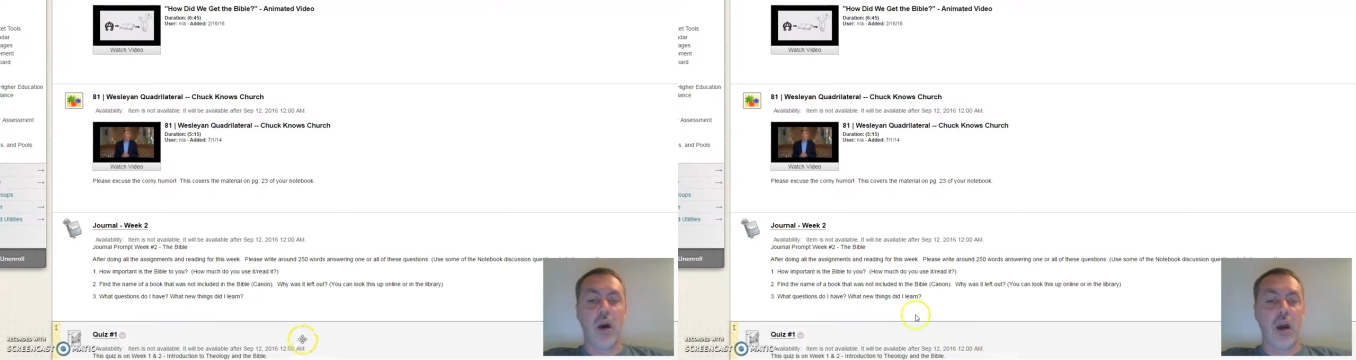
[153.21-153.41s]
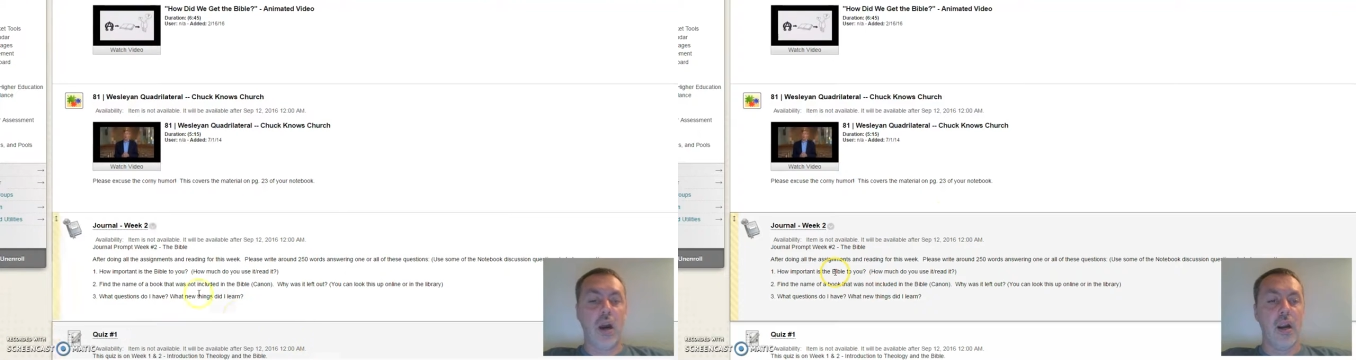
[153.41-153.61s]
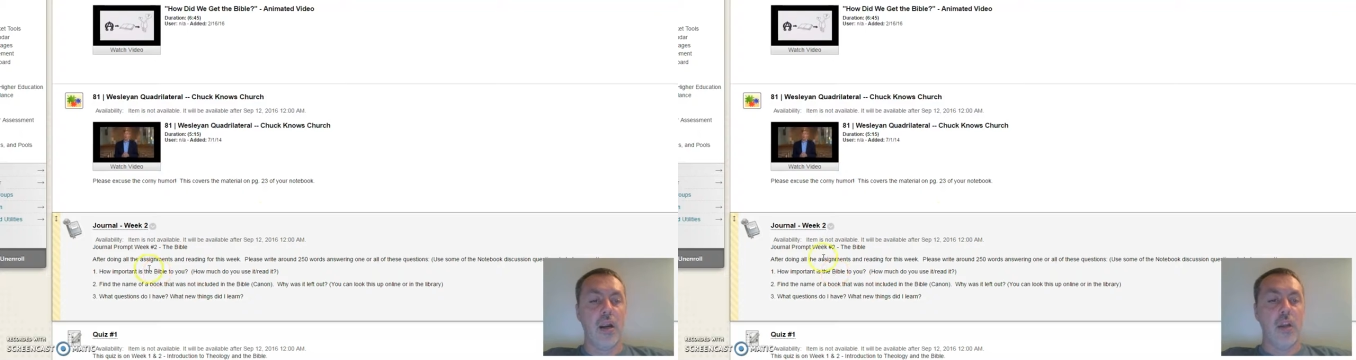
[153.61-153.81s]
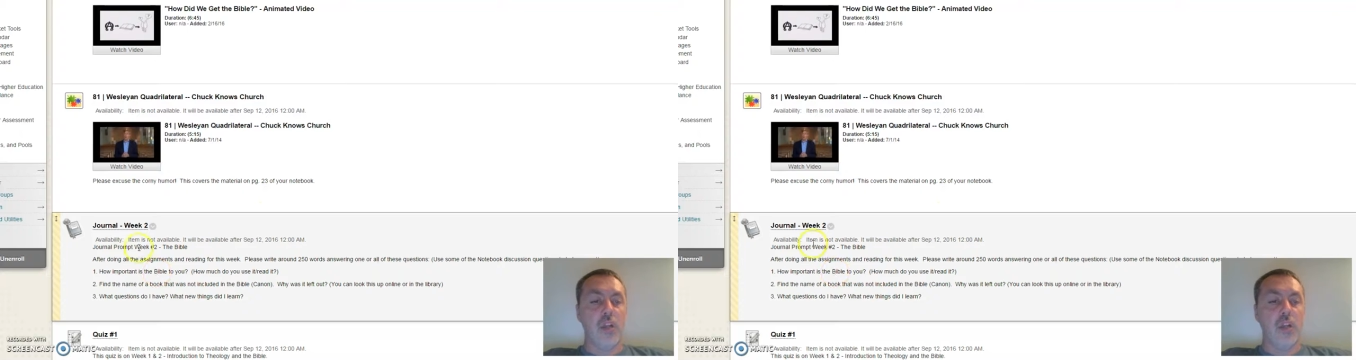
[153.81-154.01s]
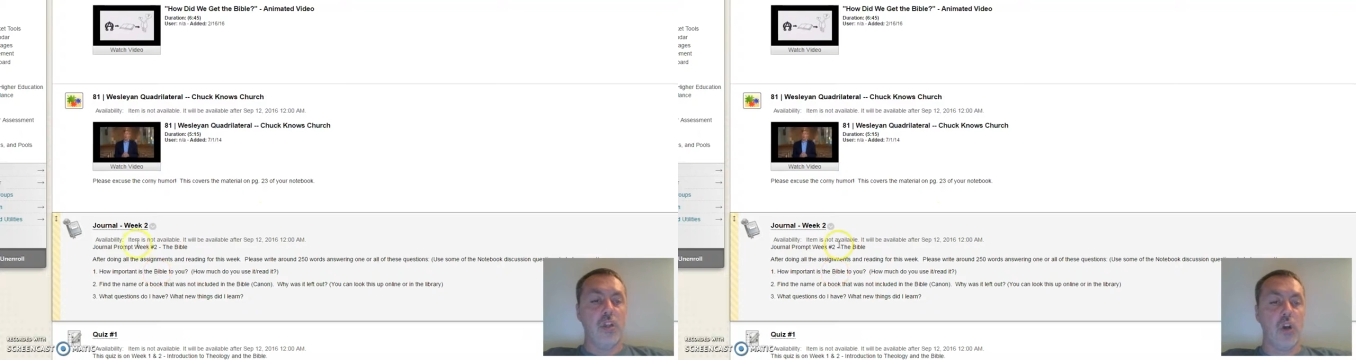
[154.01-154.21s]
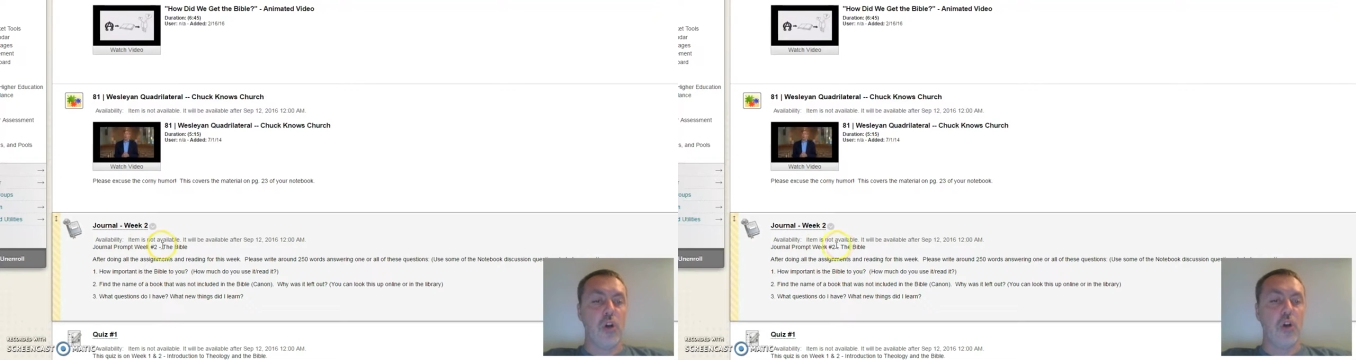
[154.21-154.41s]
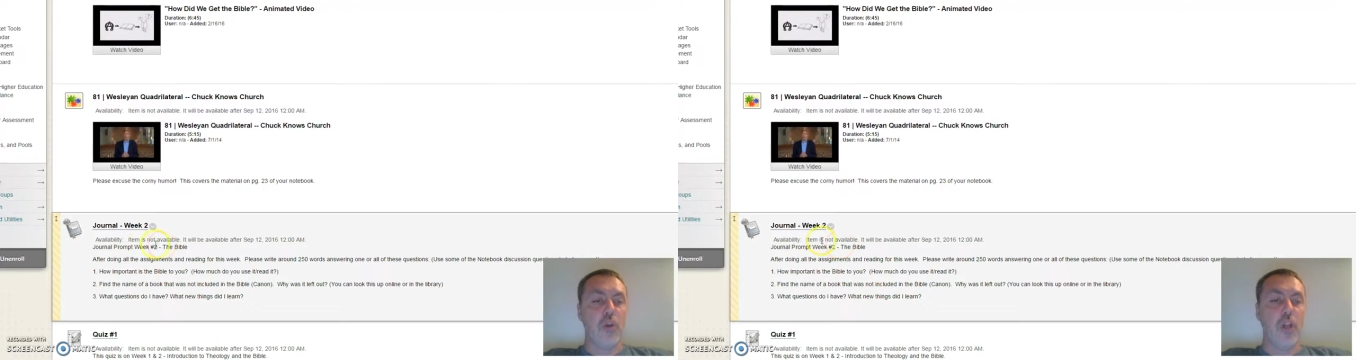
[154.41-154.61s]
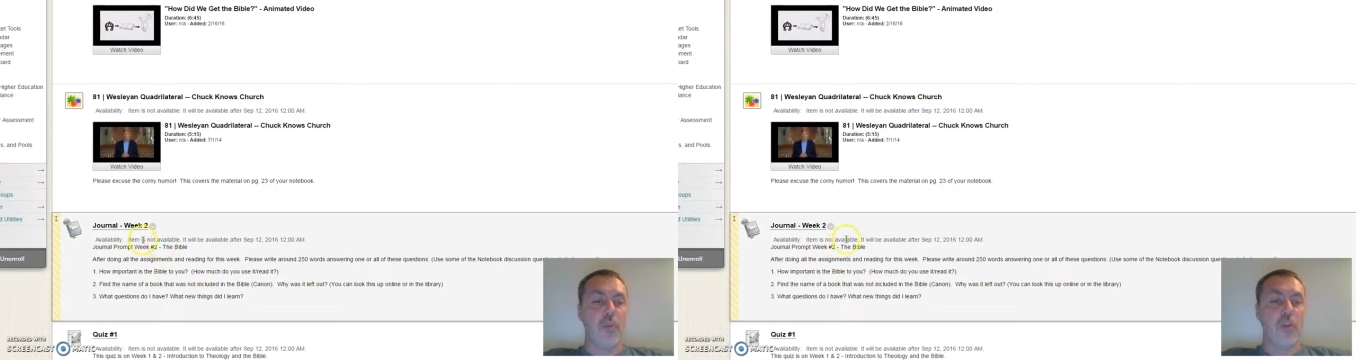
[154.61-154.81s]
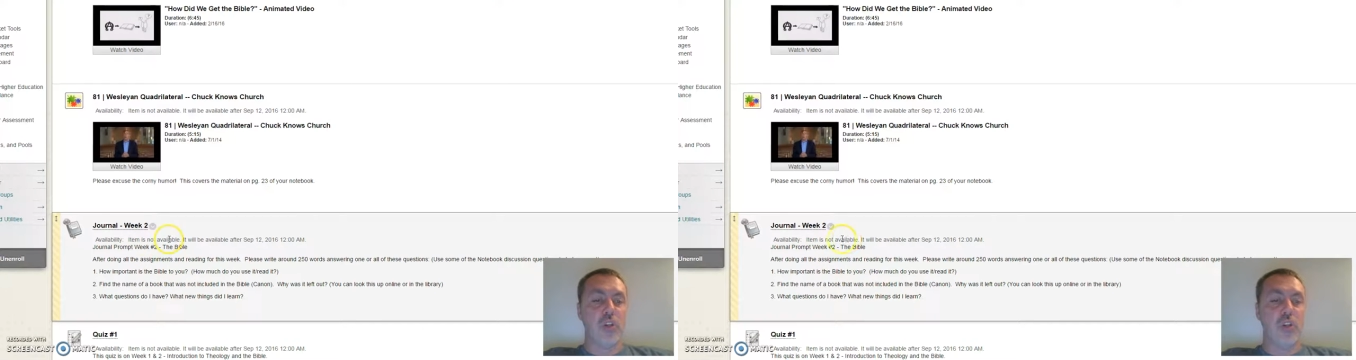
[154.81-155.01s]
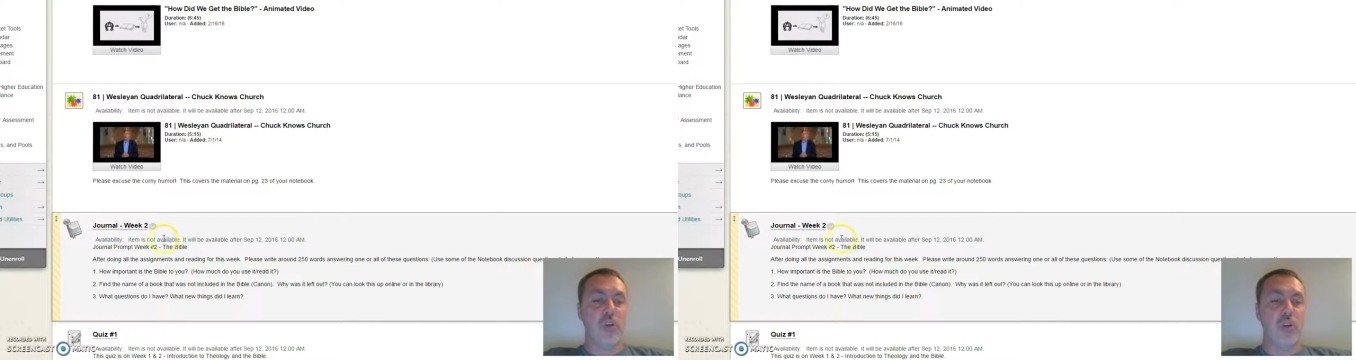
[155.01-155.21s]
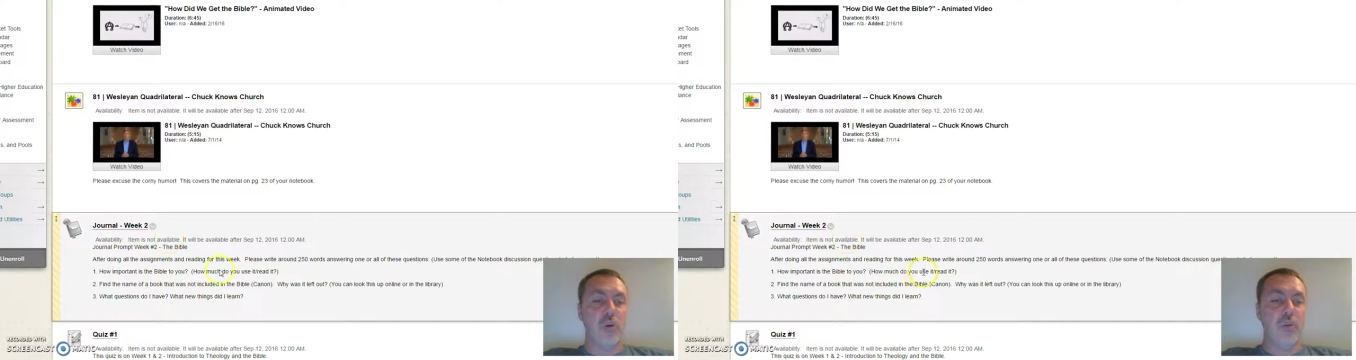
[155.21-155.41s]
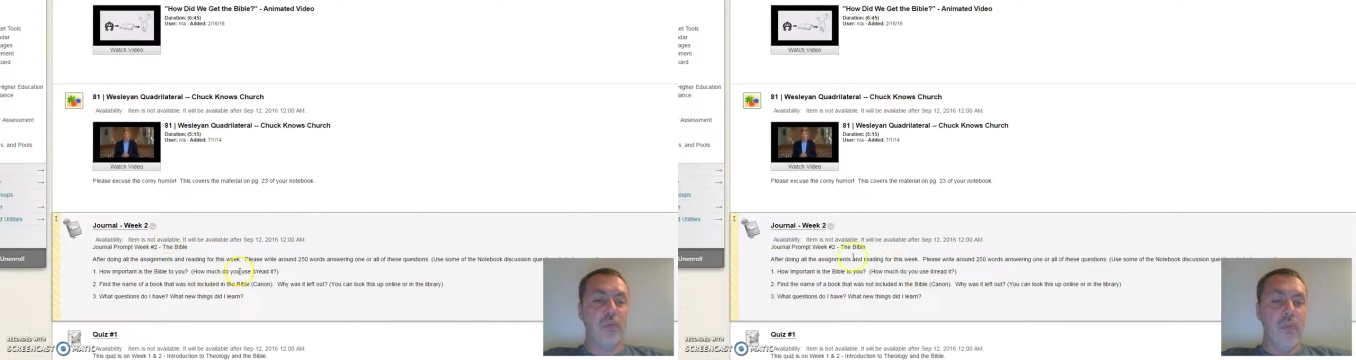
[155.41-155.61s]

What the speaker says: are journal number 2.